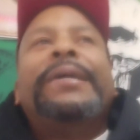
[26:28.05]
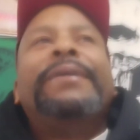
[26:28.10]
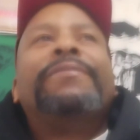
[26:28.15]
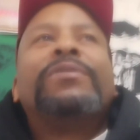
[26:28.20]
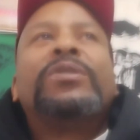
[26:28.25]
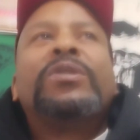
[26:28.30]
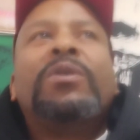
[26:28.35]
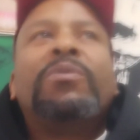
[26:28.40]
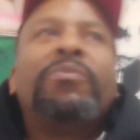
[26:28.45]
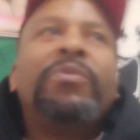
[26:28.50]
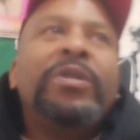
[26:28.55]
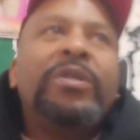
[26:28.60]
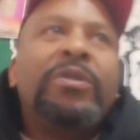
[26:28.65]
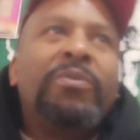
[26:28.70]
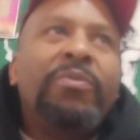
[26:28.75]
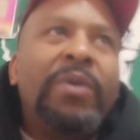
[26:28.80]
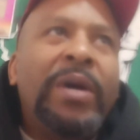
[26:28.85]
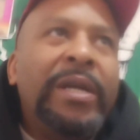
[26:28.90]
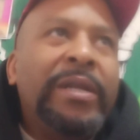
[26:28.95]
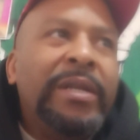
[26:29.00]
And for some
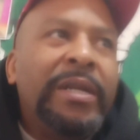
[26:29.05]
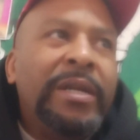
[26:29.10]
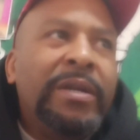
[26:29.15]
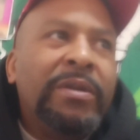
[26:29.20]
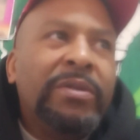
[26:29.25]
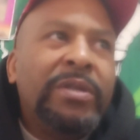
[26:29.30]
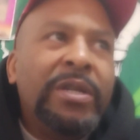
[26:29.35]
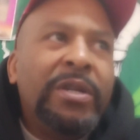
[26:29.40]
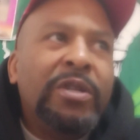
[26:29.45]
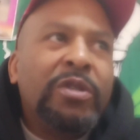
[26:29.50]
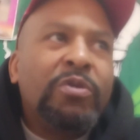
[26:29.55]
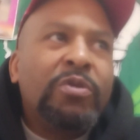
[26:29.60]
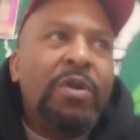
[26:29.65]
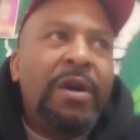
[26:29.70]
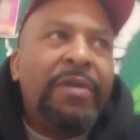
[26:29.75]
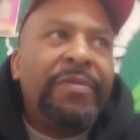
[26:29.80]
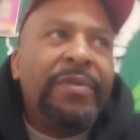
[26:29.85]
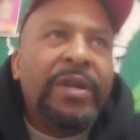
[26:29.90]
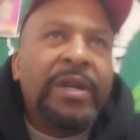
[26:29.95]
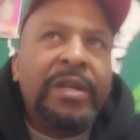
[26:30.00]
reason, right now, Terrence
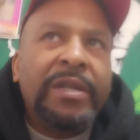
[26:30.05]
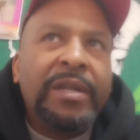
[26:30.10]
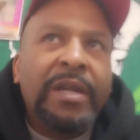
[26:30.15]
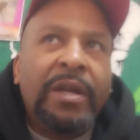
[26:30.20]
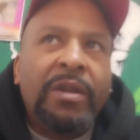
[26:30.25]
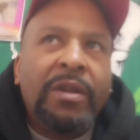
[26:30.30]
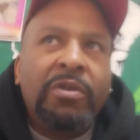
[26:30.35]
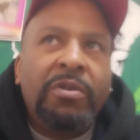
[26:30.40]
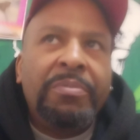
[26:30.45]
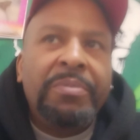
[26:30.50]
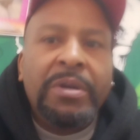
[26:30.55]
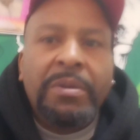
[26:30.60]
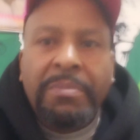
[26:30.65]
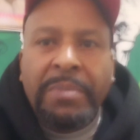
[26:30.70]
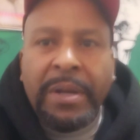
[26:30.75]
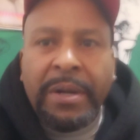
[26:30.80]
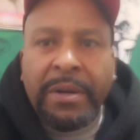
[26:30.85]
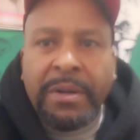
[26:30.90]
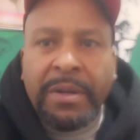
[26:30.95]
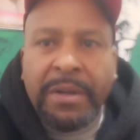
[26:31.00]
Crawford and Canelo would be a
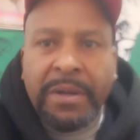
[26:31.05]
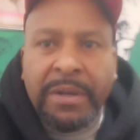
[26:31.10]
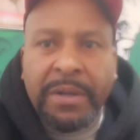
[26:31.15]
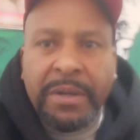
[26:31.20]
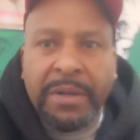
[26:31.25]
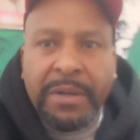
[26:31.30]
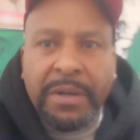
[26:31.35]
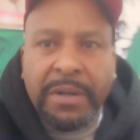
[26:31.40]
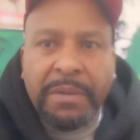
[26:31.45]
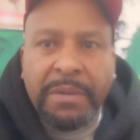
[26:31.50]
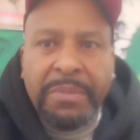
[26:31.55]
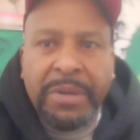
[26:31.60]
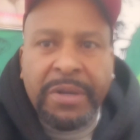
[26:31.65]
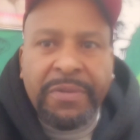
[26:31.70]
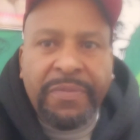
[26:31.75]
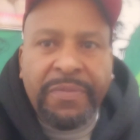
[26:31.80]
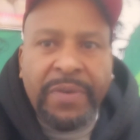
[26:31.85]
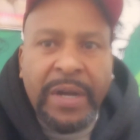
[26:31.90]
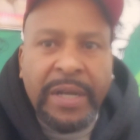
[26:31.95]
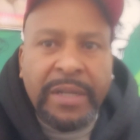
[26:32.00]
better uh, a
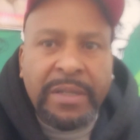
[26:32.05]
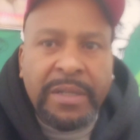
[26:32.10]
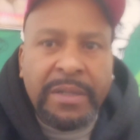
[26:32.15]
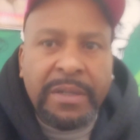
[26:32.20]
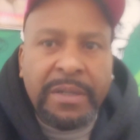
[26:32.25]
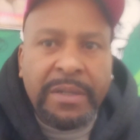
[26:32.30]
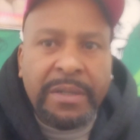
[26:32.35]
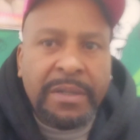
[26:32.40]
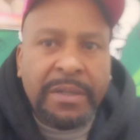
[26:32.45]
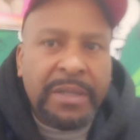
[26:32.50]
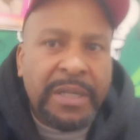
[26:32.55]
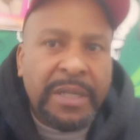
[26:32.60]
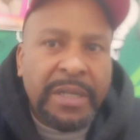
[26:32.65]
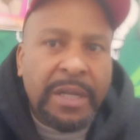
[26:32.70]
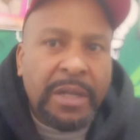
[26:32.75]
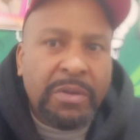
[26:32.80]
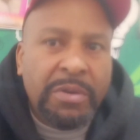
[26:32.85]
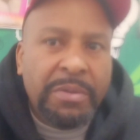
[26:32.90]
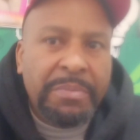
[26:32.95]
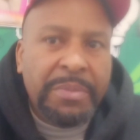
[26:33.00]
bigger fight than uh,
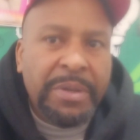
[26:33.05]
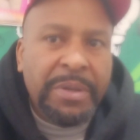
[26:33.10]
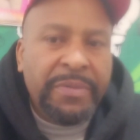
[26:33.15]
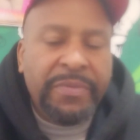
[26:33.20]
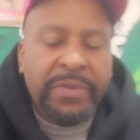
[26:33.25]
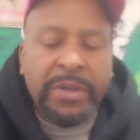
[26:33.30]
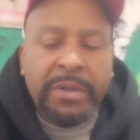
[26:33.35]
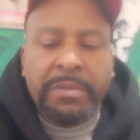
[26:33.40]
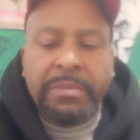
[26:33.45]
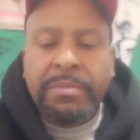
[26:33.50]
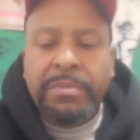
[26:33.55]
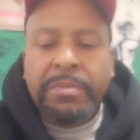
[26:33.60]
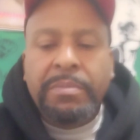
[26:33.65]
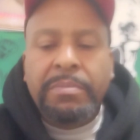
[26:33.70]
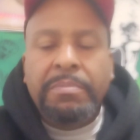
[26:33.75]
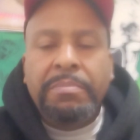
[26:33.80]
Canelo and Benavidez